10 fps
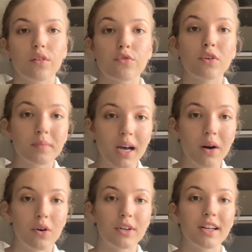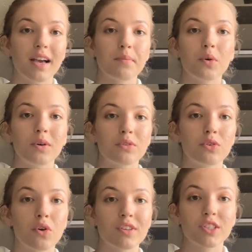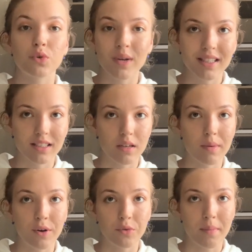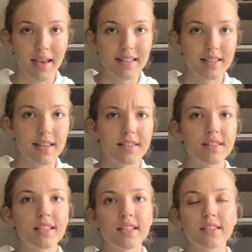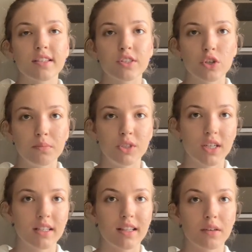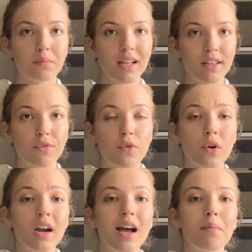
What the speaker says: From now on, I'm going to talk strictly about maths, as this is the subject that I applied for,